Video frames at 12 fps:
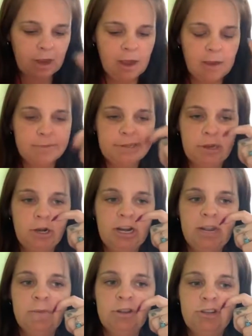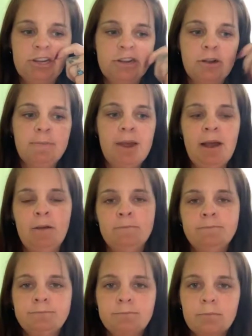So your images are about
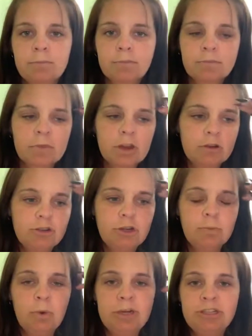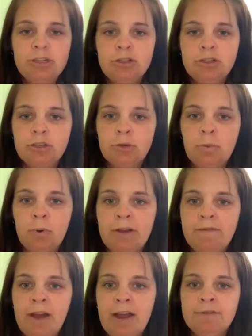2.2 to
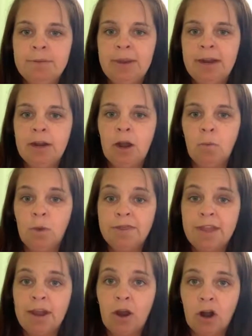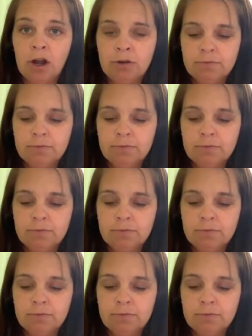2.5 depending on what they are.